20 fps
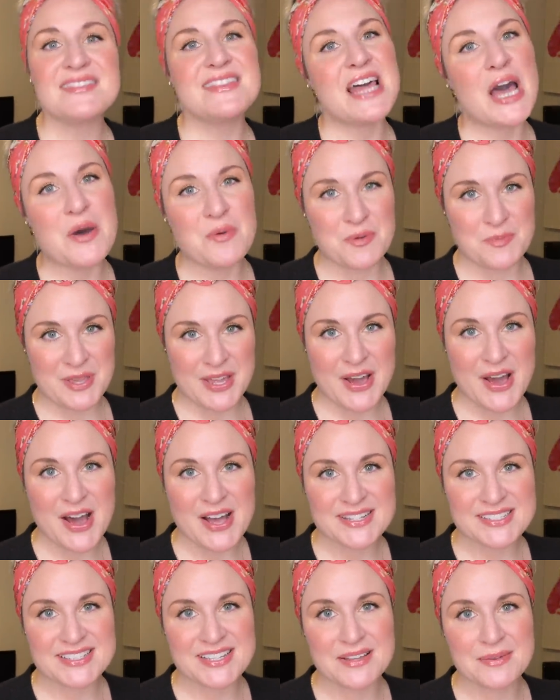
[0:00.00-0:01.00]
That would be
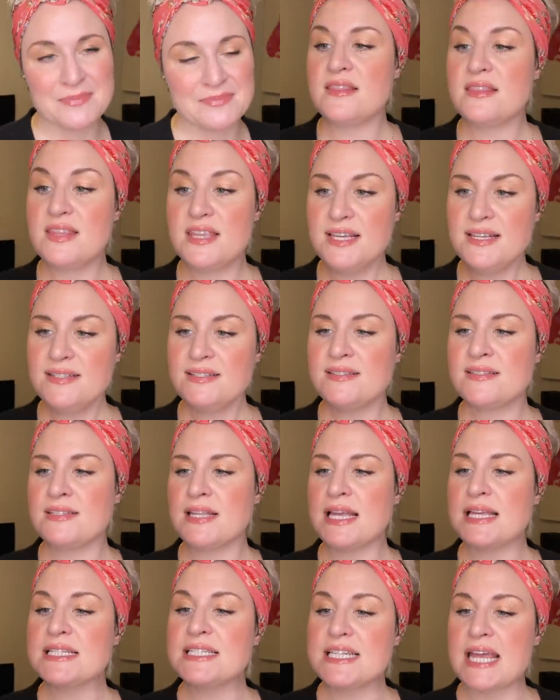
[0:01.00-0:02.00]
awesome. This
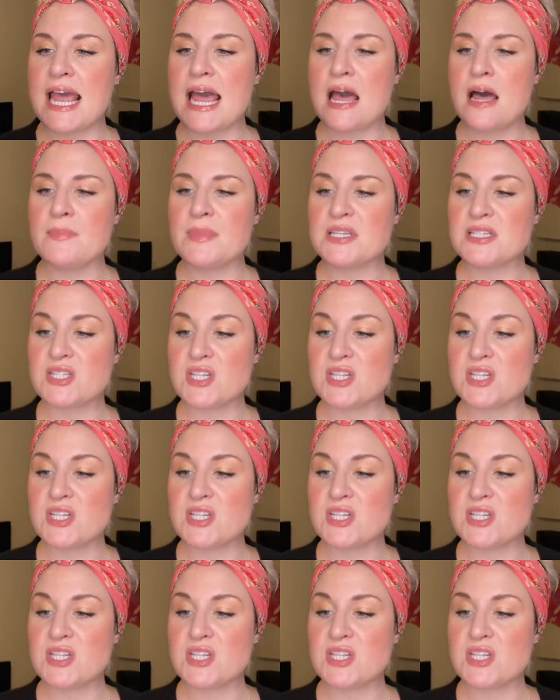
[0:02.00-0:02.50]
damn